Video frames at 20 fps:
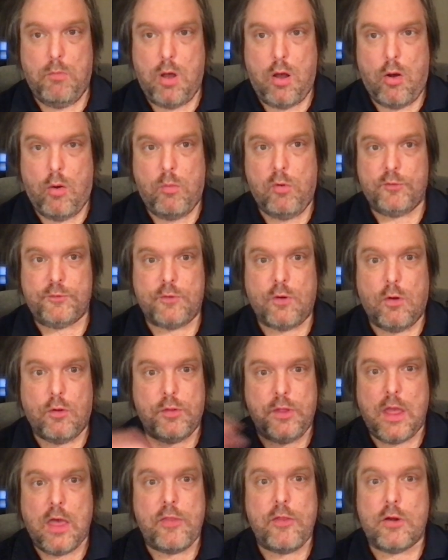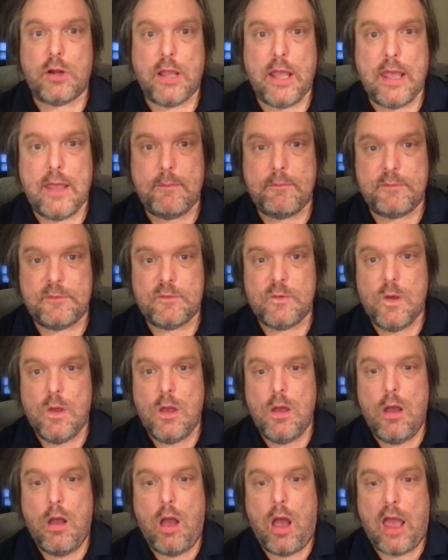almost all the other games,
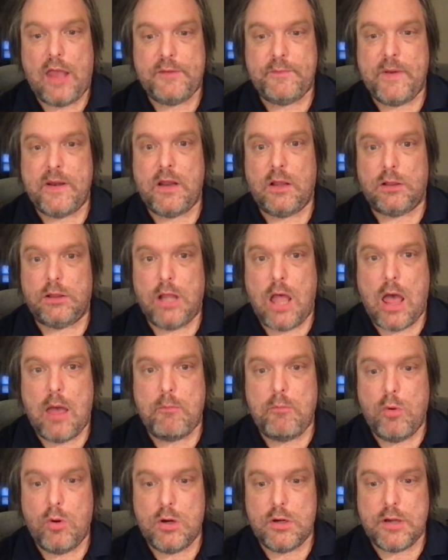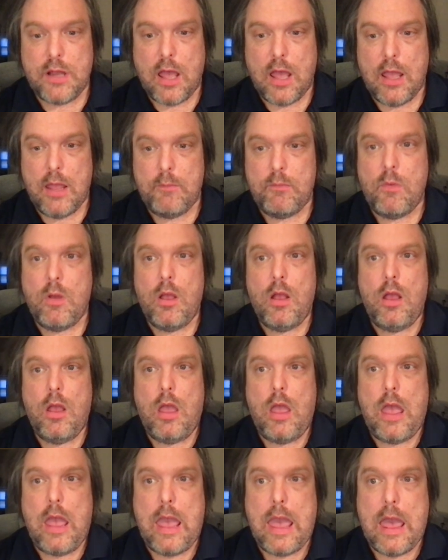I spend a lot more time
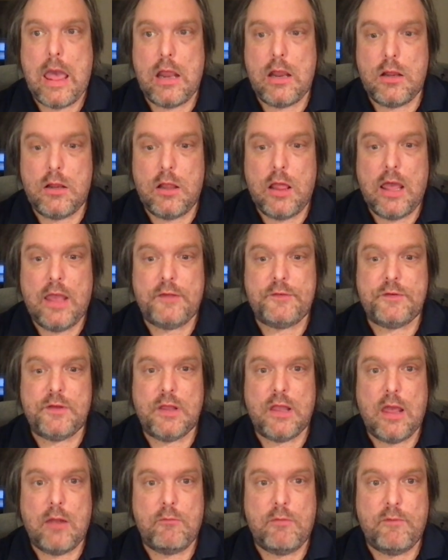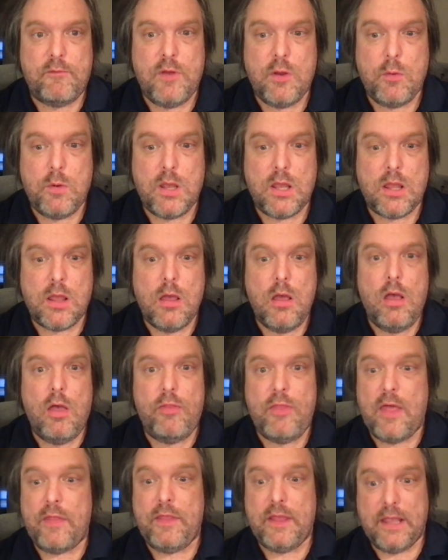analyzing and reviewing
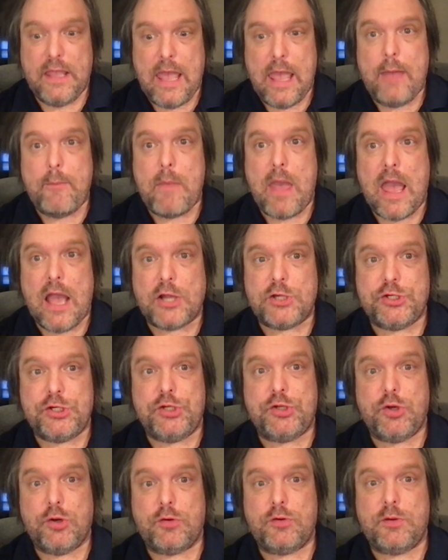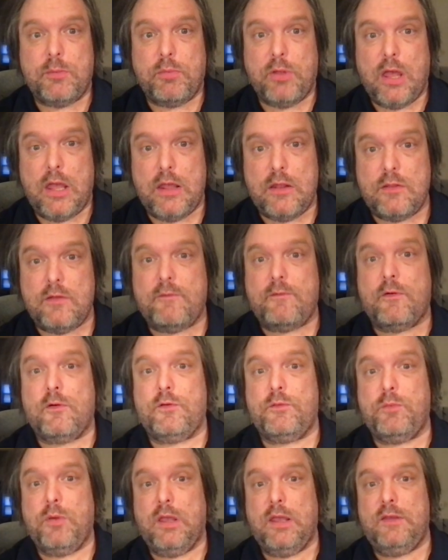than the game actually took to play in the
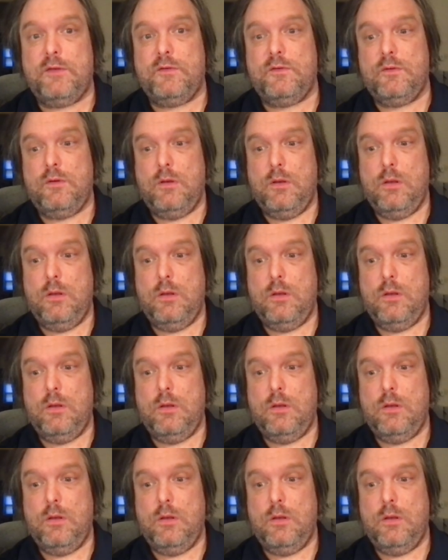first place.